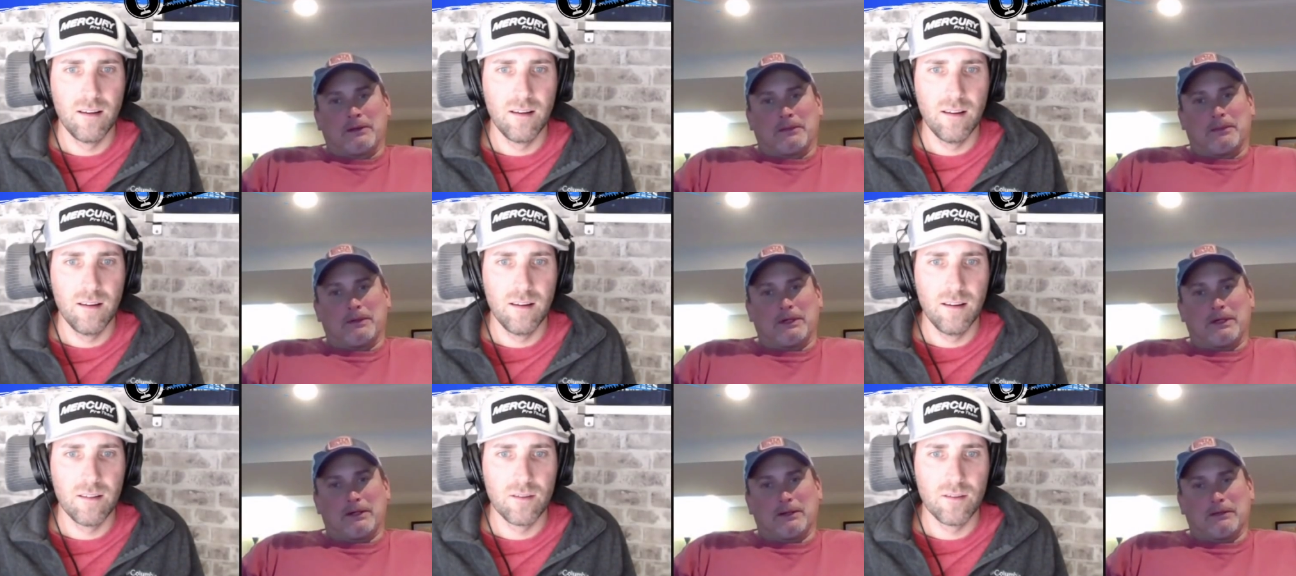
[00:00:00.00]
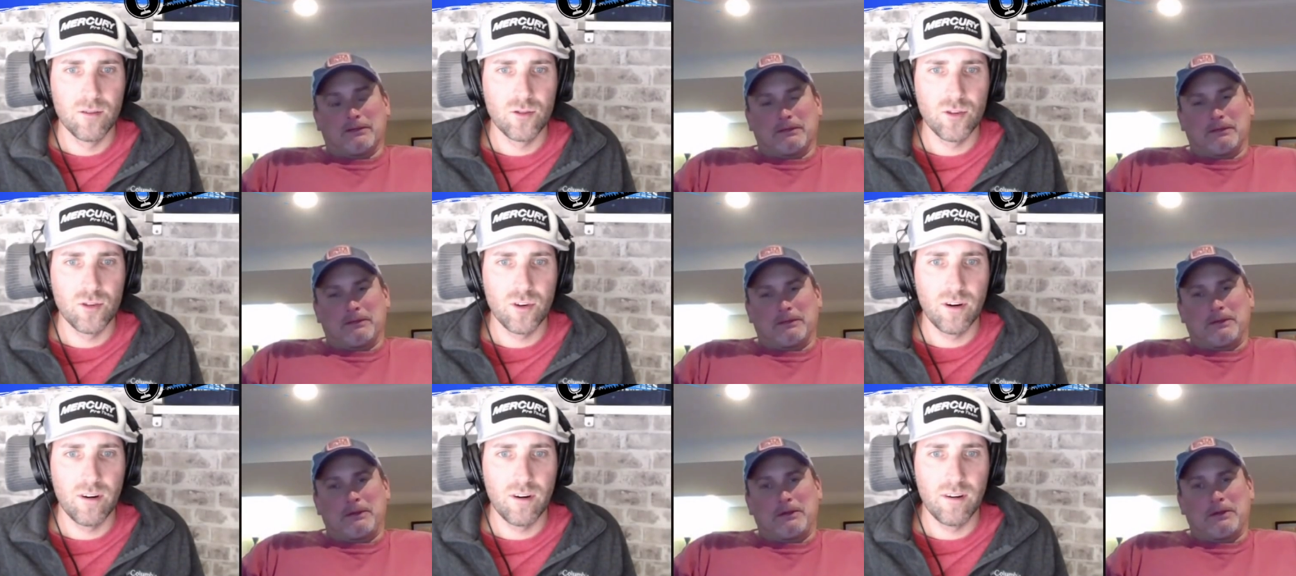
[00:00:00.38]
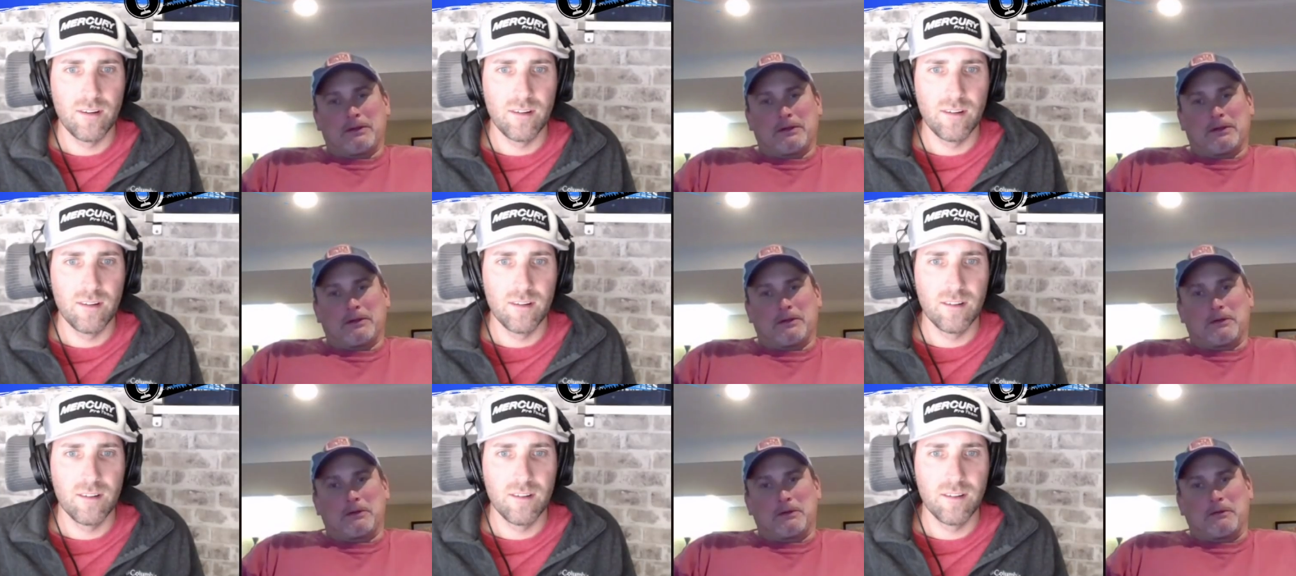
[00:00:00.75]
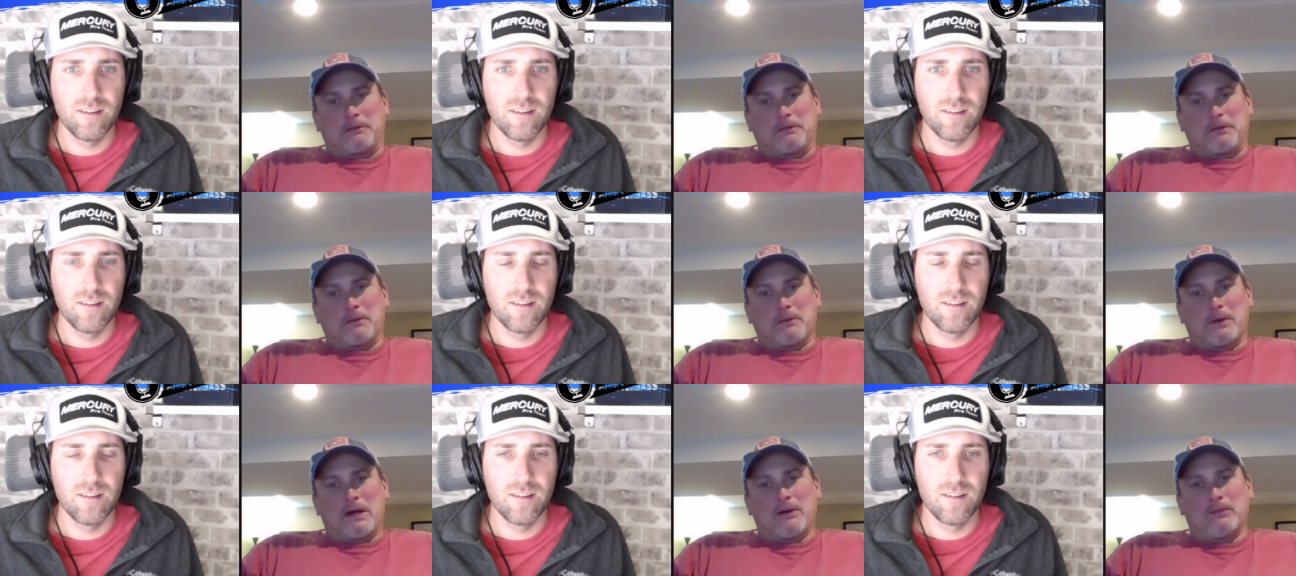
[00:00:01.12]
Speaker 1: "Well, you,
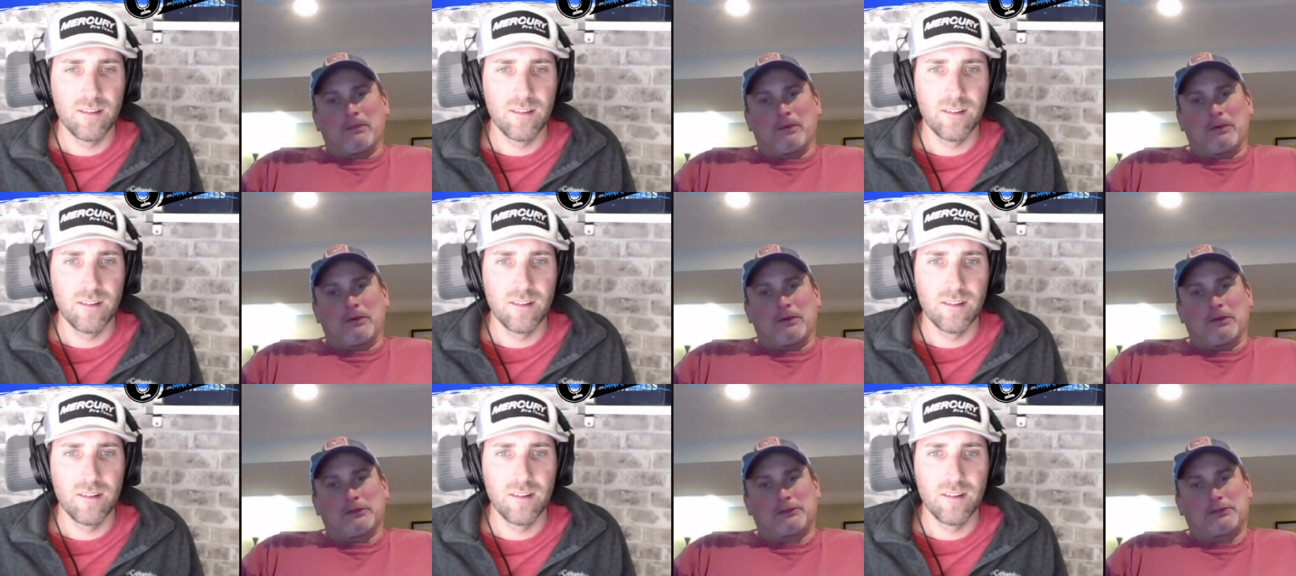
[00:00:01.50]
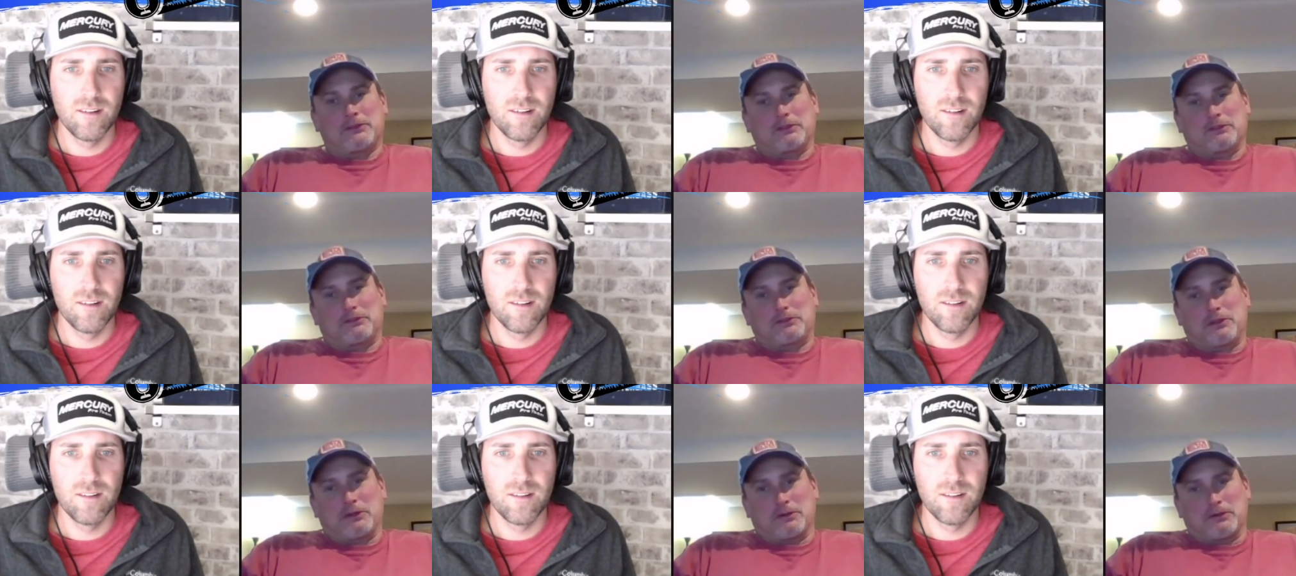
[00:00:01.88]
if you want one of those things,